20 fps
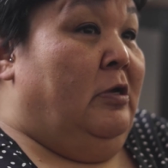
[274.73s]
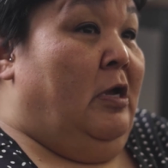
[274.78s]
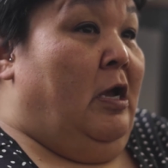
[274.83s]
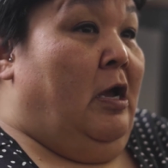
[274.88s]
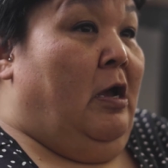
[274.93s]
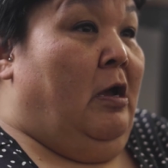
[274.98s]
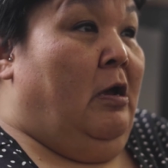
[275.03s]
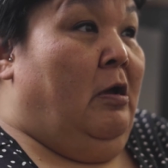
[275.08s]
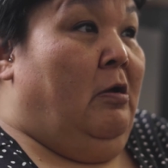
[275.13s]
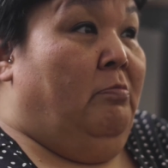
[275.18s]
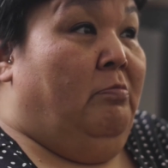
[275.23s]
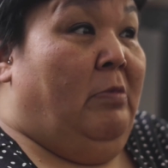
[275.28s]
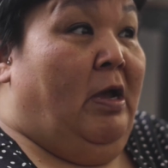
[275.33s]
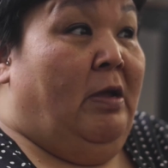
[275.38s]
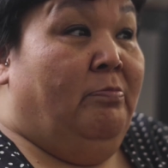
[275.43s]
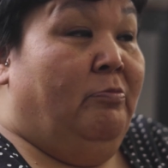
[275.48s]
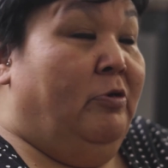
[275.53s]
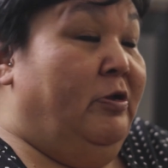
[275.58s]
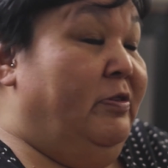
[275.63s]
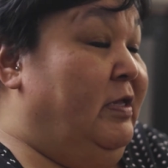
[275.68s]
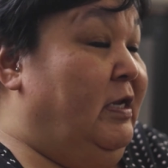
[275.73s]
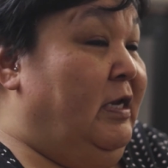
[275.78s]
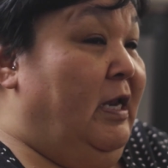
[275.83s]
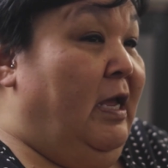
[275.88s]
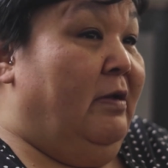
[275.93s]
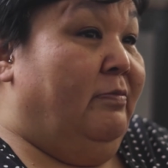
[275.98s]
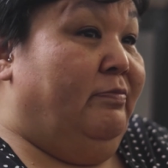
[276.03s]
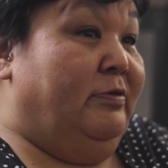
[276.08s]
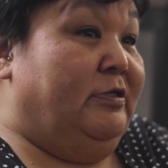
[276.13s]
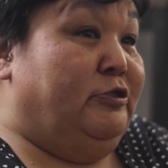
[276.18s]
I'm more than
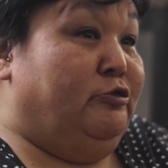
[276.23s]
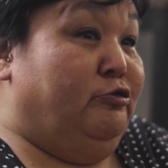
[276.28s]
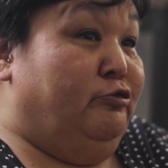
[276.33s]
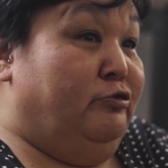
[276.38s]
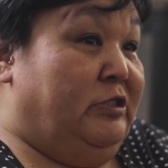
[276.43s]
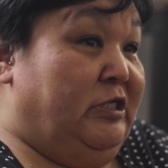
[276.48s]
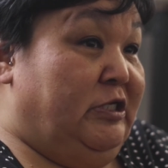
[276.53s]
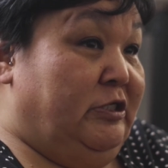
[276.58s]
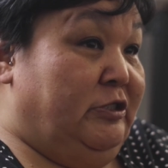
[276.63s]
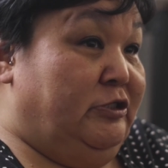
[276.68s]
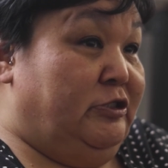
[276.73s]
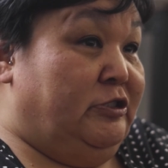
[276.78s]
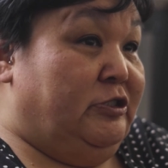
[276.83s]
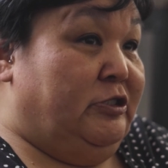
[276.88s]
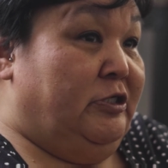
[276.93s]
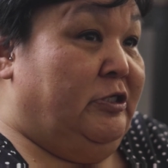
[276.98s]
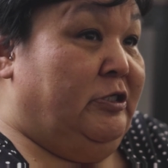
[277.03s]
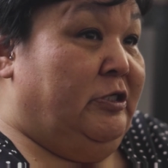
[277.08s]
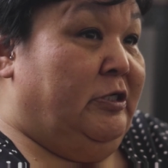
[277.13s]
happy to teach.